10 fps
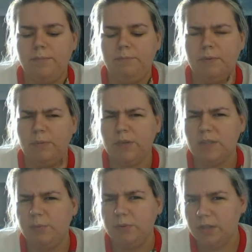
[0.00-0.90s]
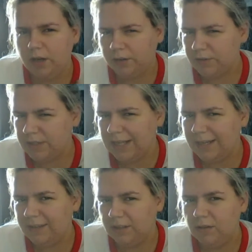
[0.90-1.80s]
But we're supposed to
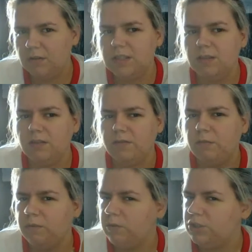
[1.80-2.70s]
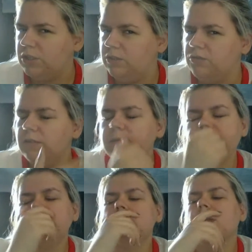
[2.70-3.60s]
understand the concept of it when we're children.
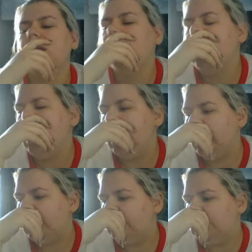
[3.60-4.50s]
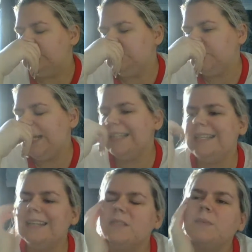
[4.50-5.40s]
I
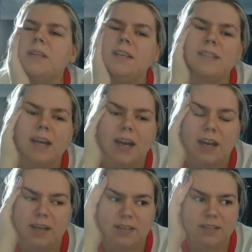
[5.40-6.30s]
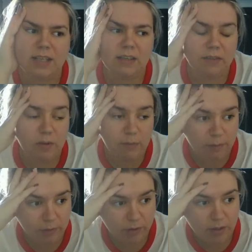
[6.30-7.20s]
say this because I distinctly
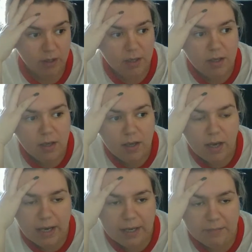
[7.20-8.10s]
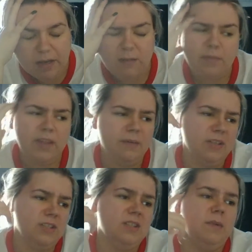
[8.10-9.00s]
remember, and I think I
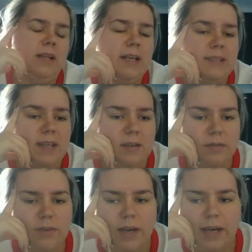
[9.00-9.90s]
mentioned this in my last life,